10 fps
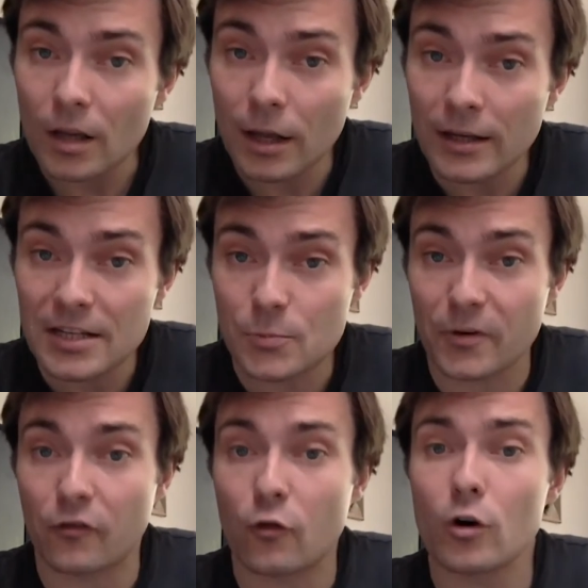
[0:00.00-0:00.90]
and it's
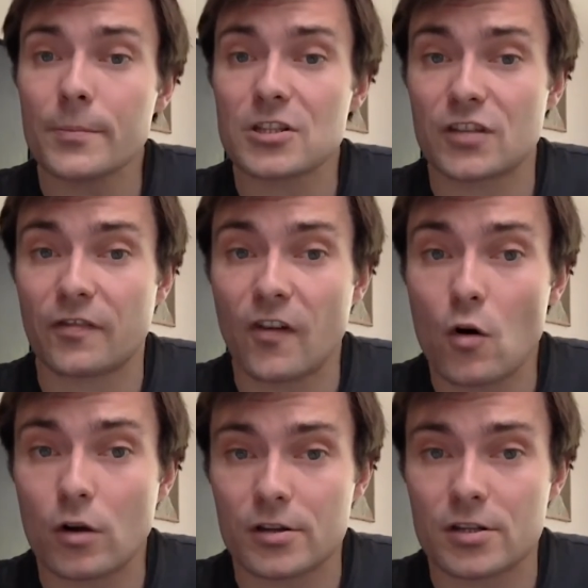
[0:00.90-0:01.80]

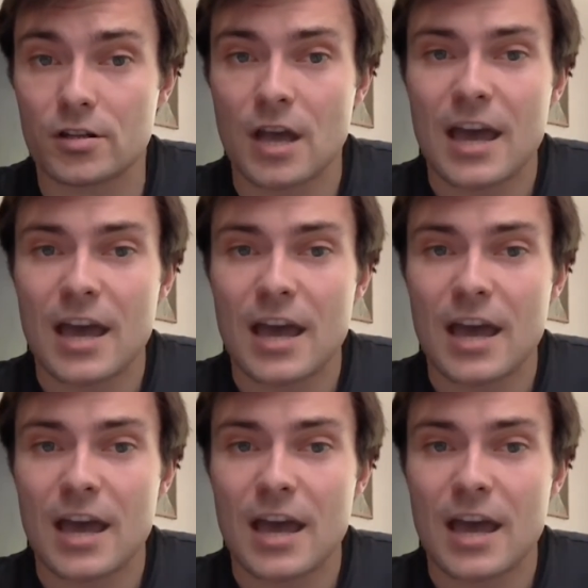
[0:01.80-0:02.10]
performance-focused,